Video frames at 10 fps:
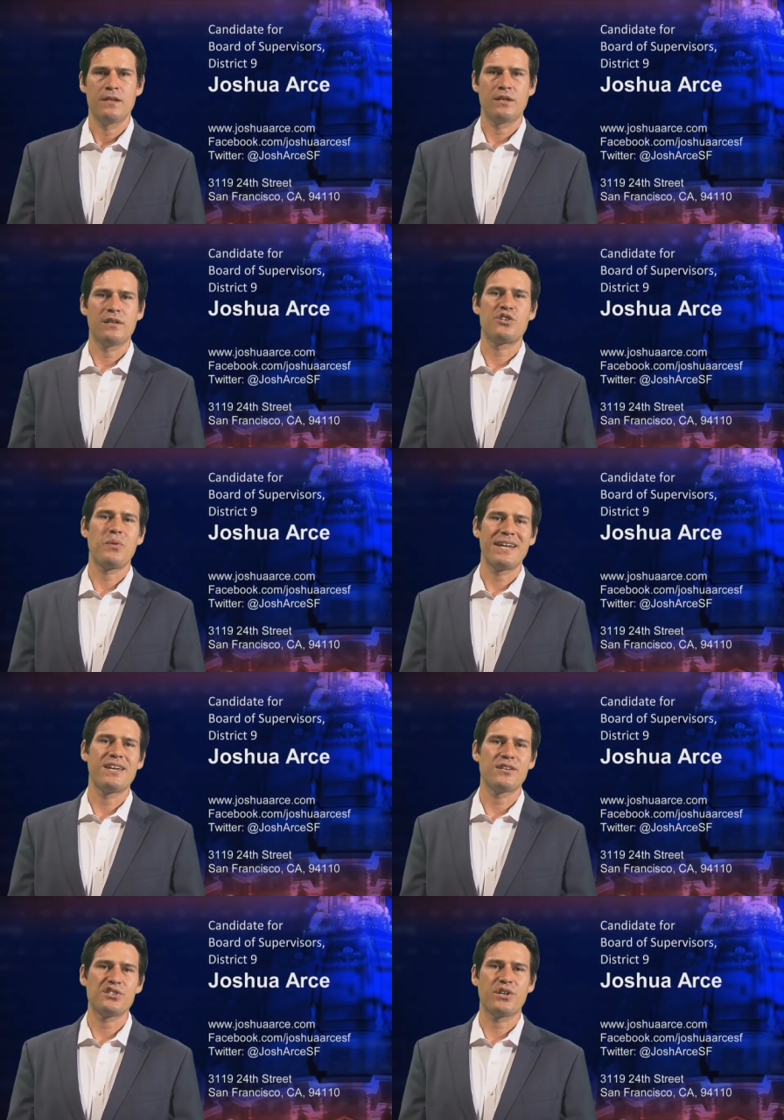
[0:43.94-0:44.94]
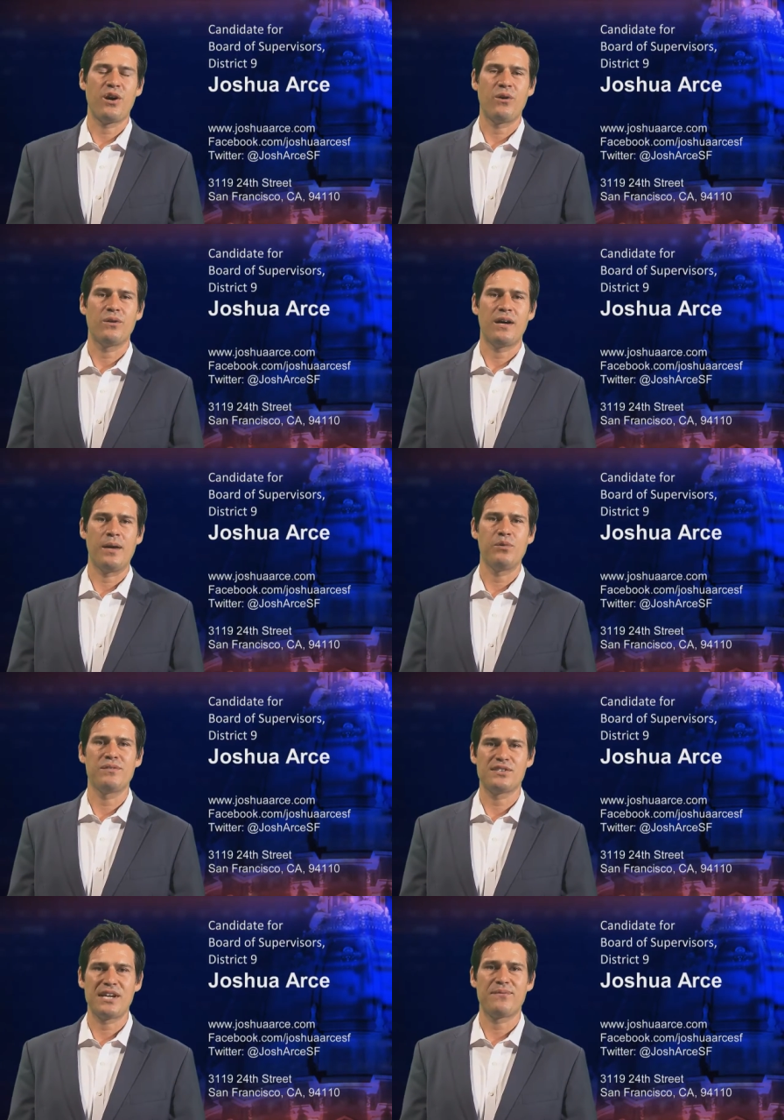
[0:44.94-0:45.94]
Nearly 20 years ago, I
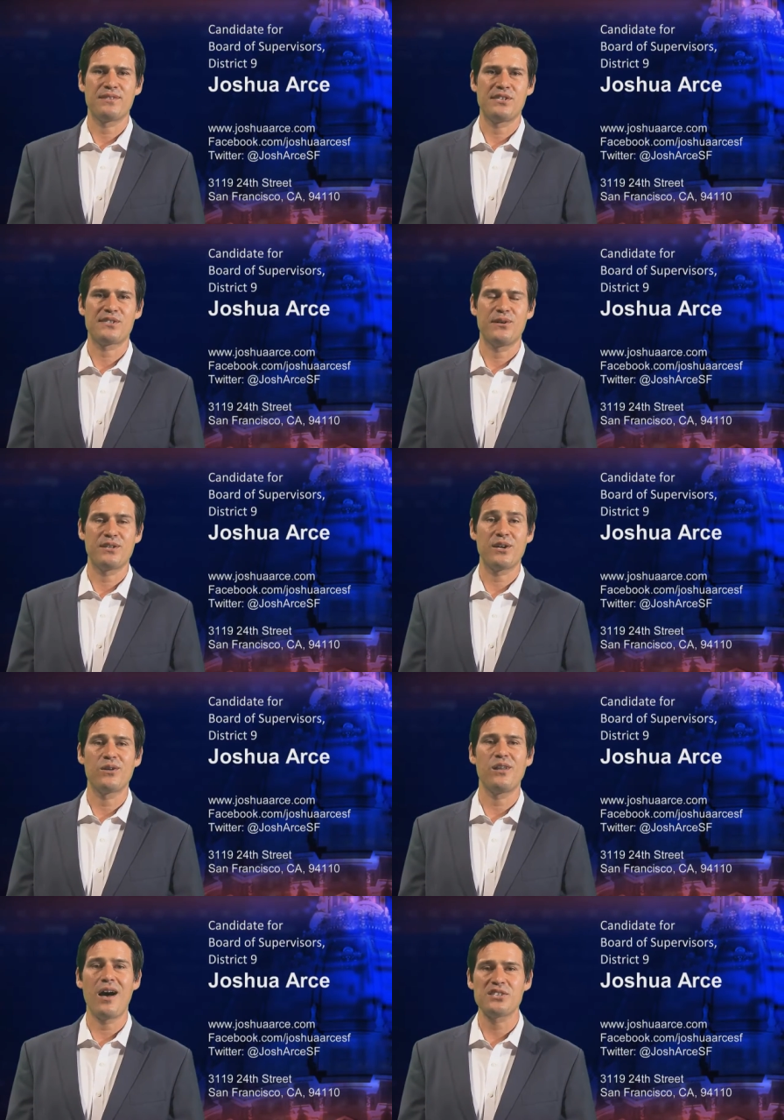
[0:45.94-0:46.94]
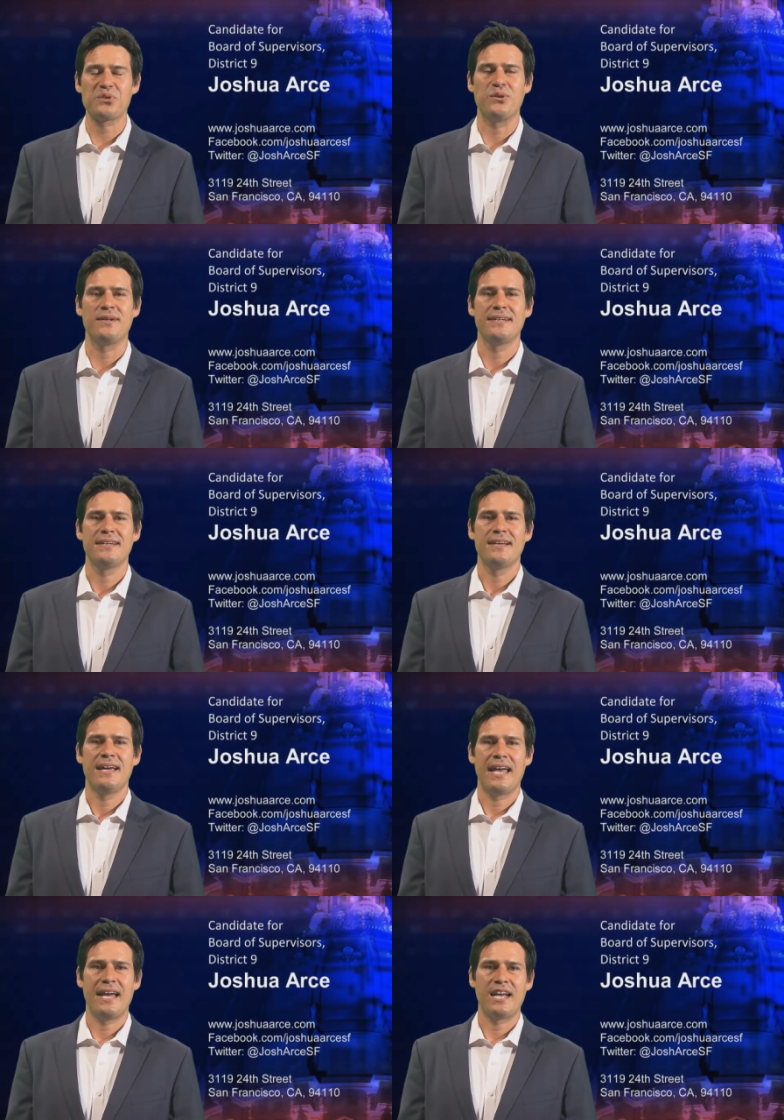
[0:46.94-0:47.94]
moved to San Francisco to go to law school,
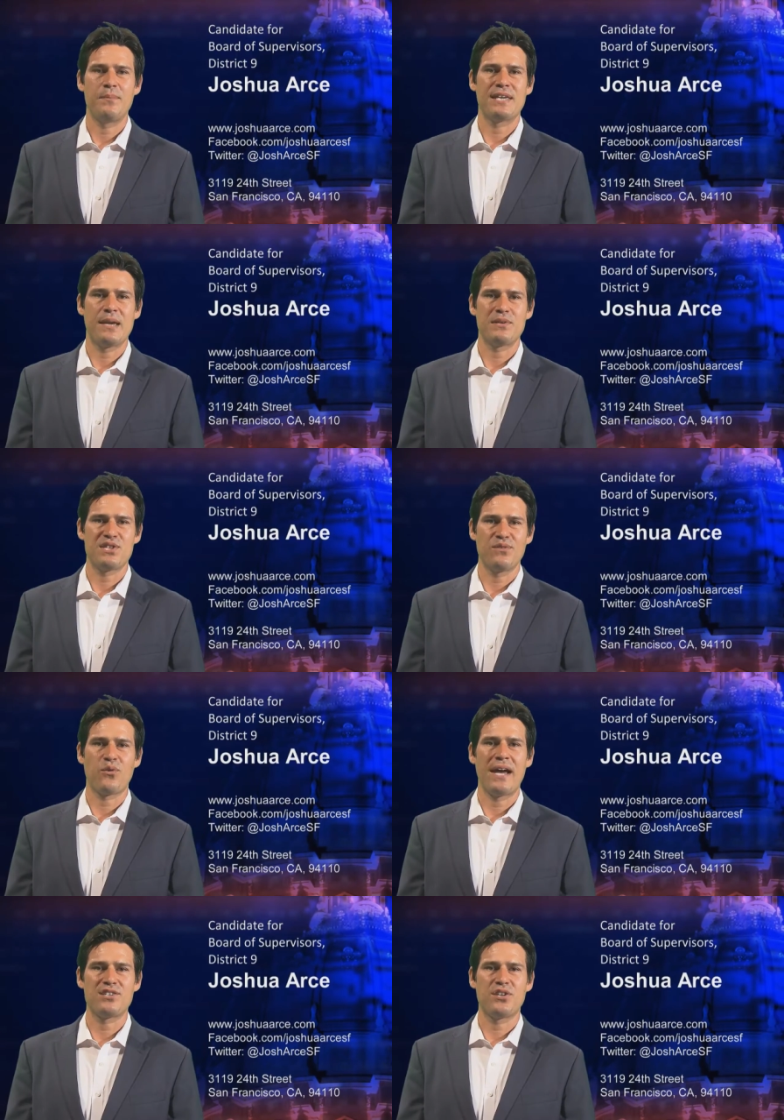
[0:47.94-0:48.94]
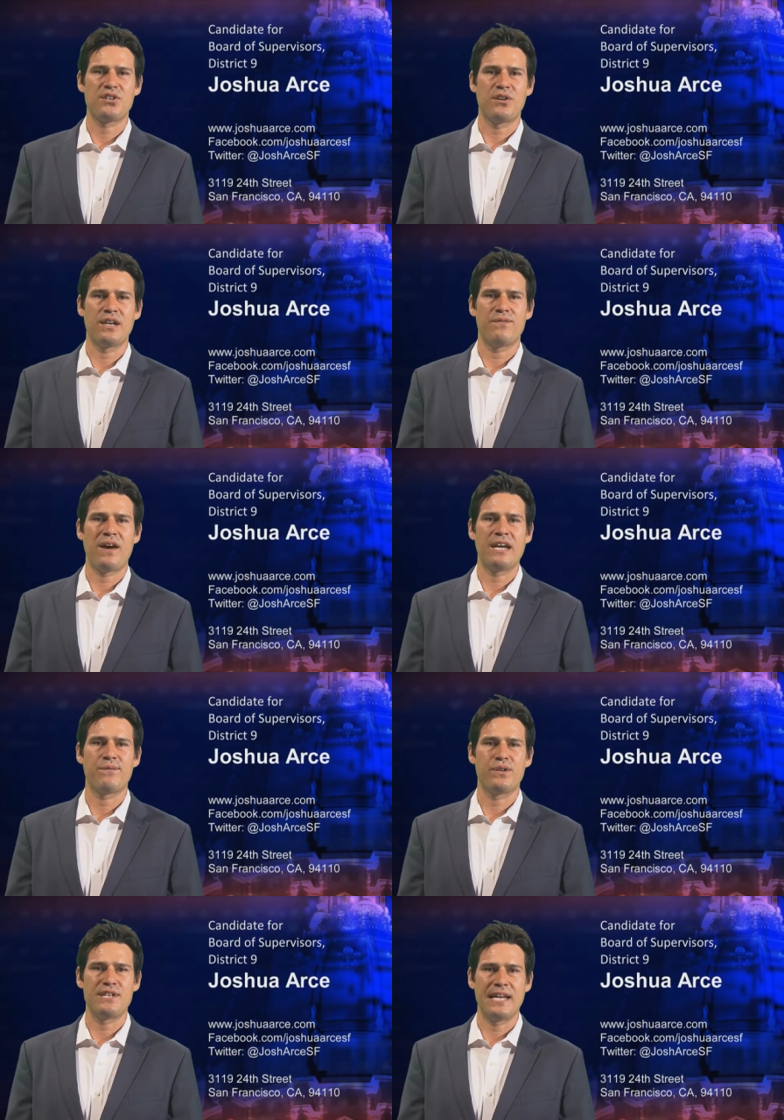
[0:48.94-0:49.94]
and I became a civil rights attorney fighting
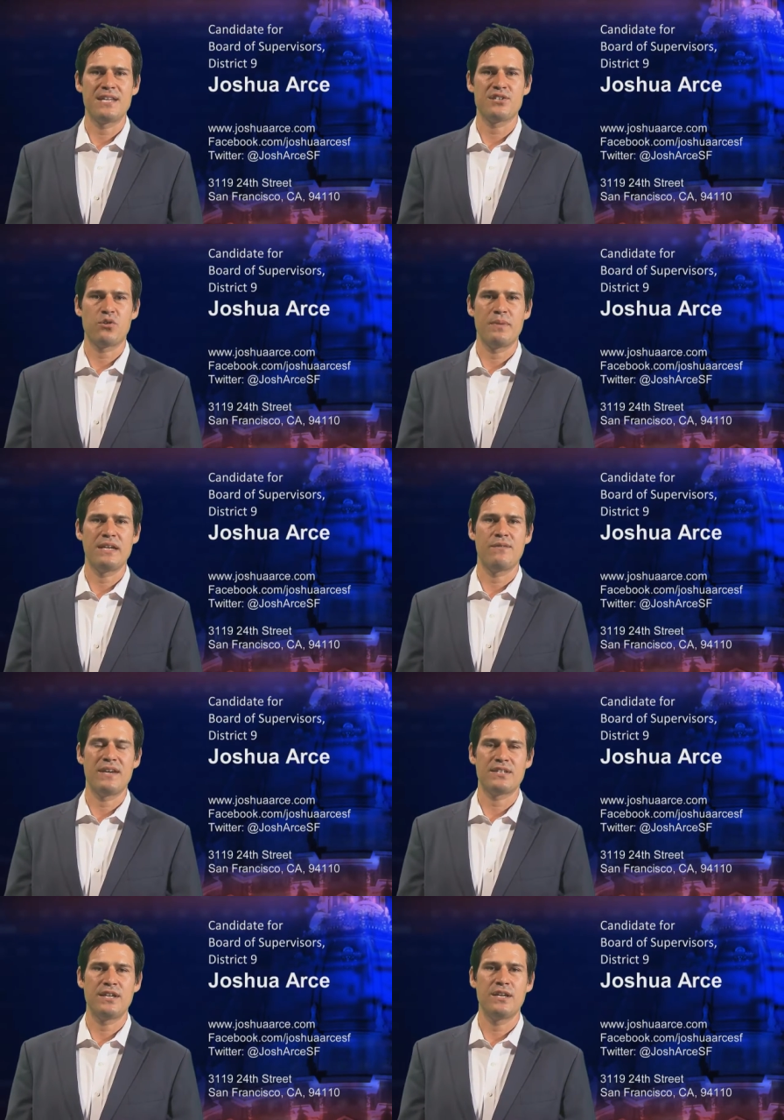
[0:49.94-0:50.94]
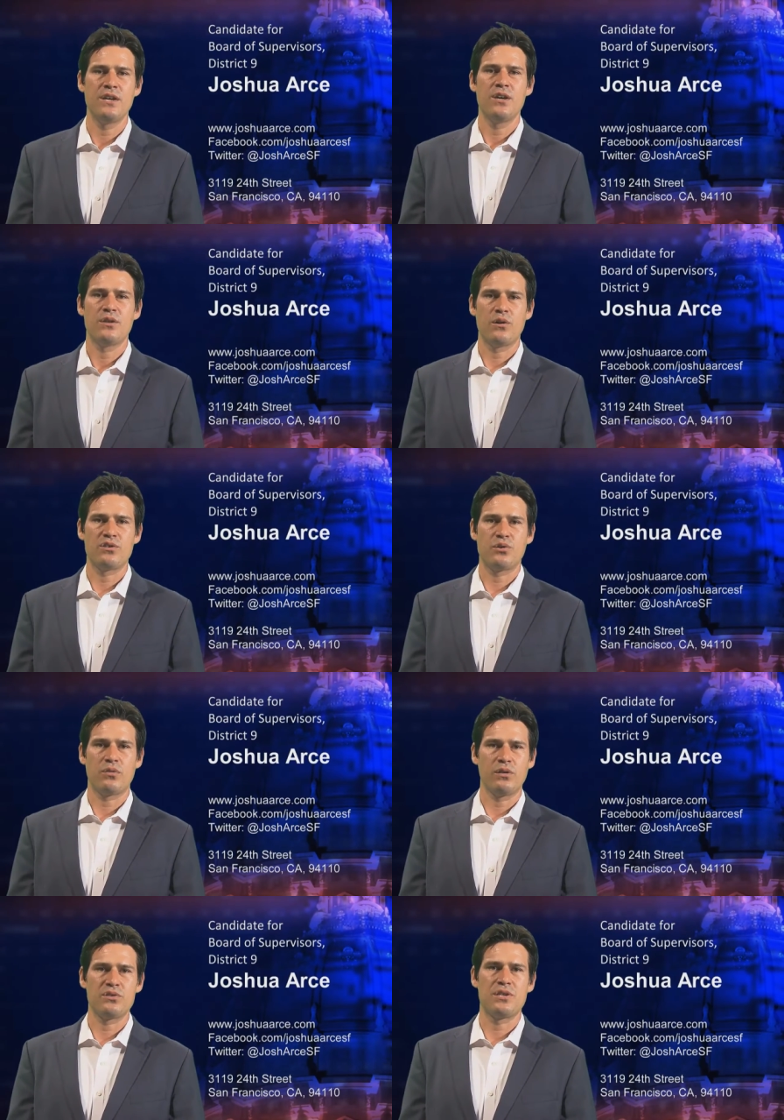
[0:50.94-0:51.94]
for tenants who were being evicted, those who
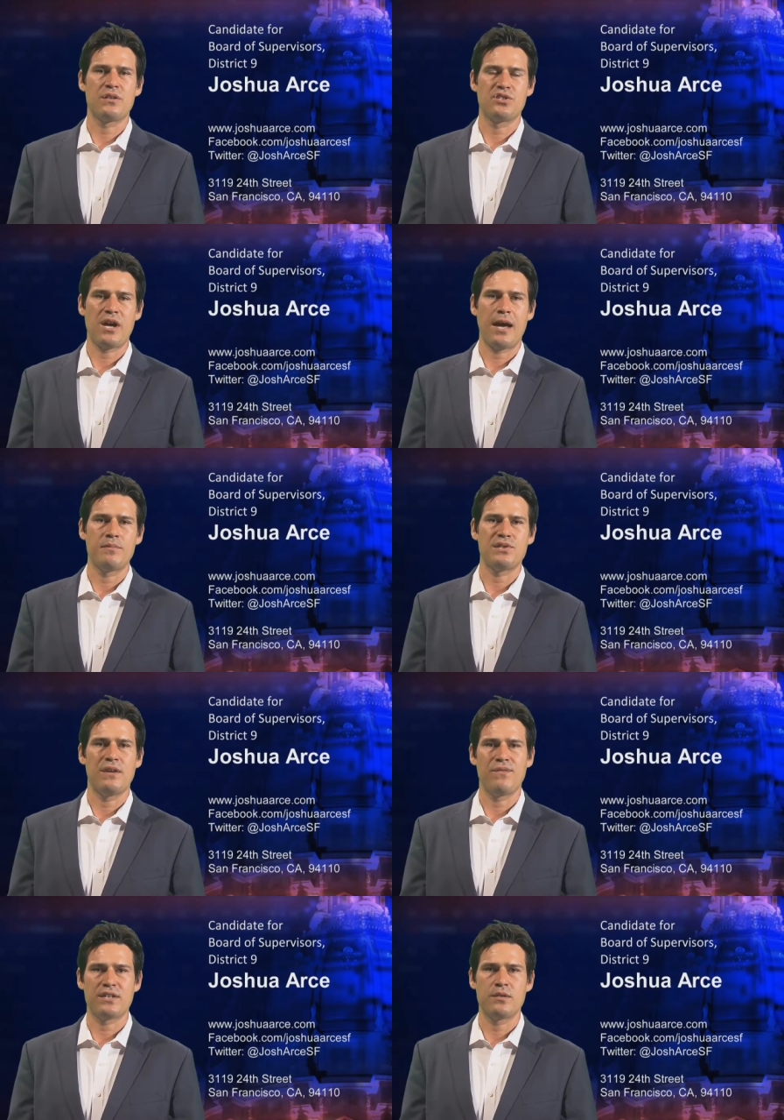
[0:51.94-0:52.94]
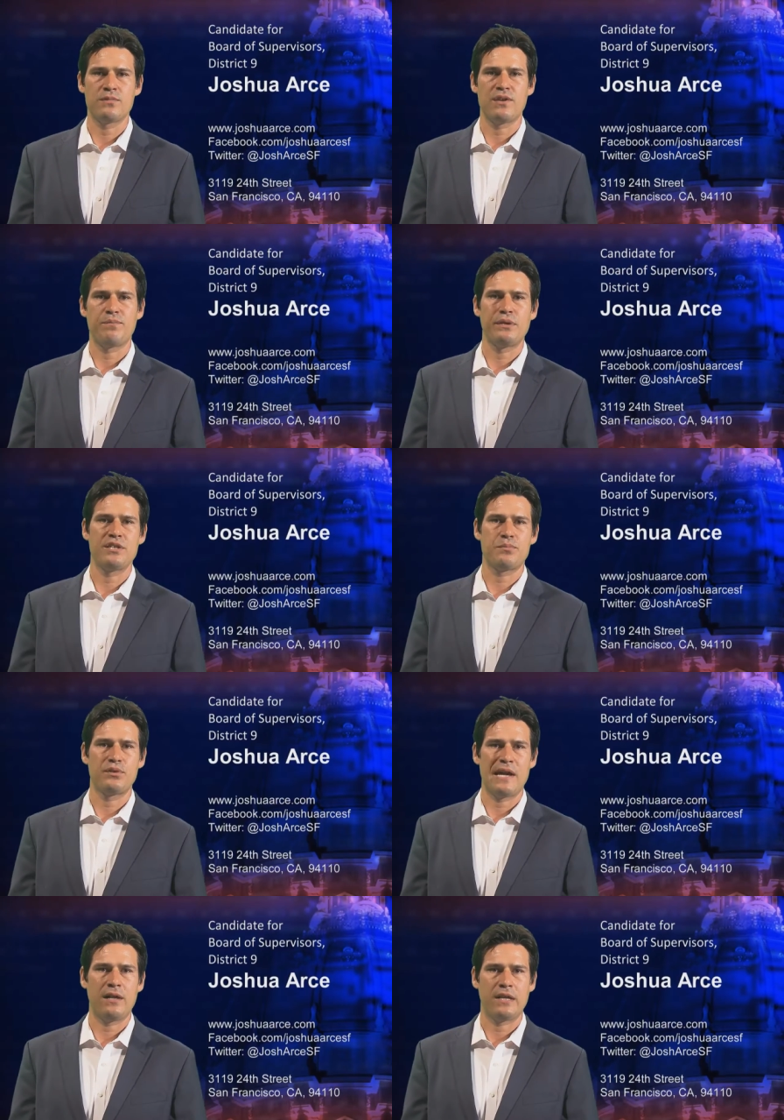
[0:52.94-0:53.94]
were losing their jobs, and victims of police
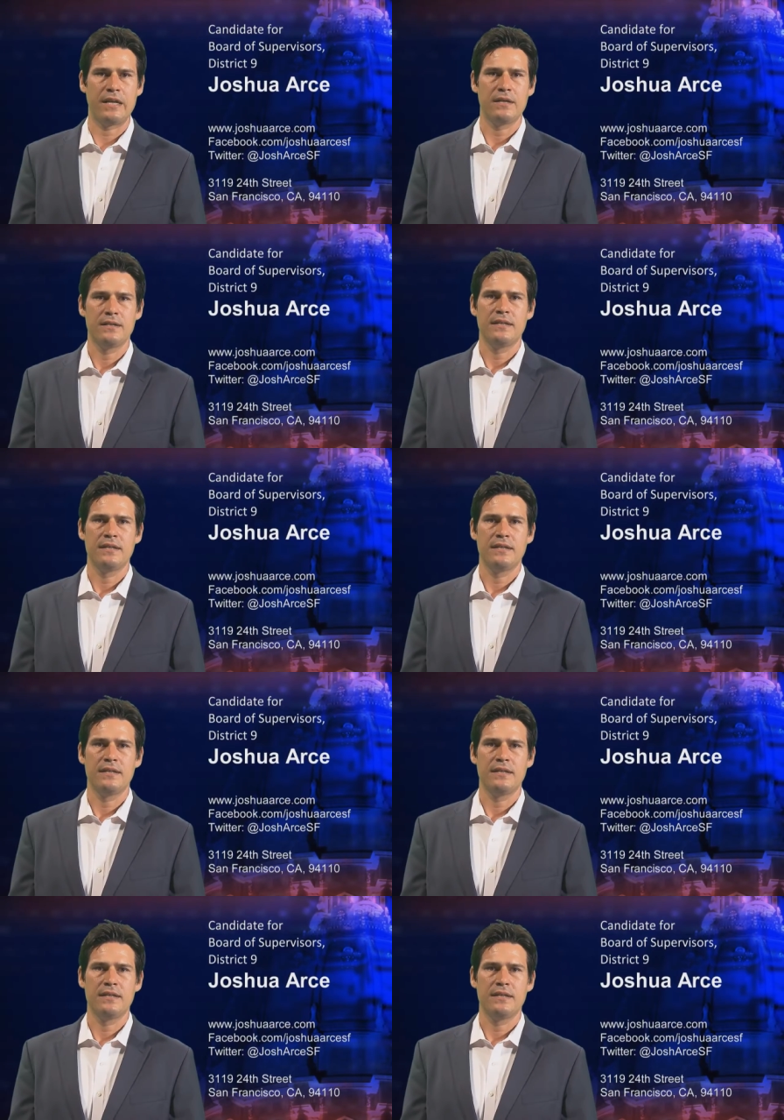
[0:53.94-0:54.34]
brutality.